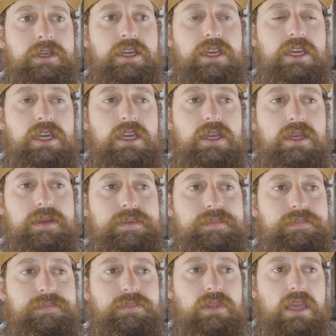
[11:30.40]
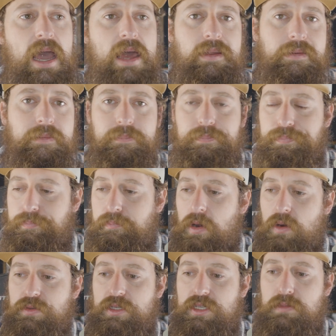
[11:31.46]
he kind of
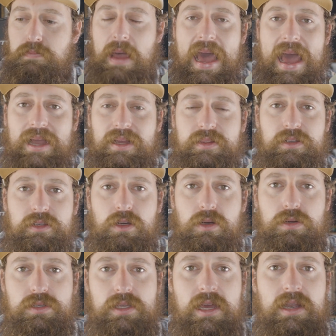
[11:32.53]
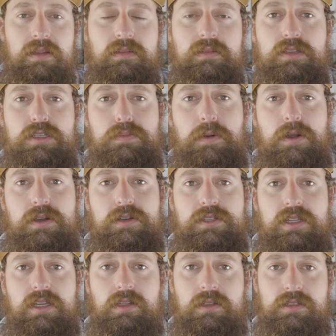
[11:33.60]
moseys back. The does kind of
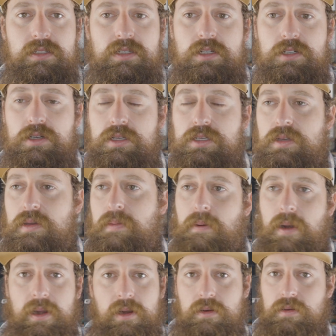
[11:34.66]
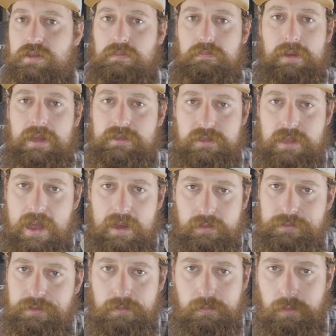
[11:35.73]
disperse, and he loses interest. So he probably goes and beds
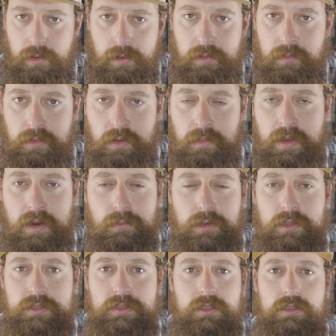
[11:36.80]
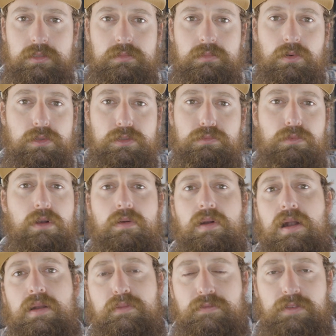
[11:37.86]
down somewhere in the middle of my woods, or is running
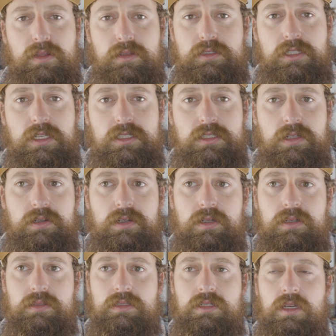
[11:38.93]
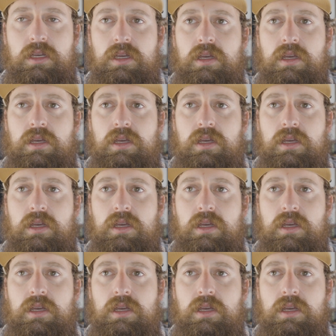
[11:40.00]
around in fields chasing other does.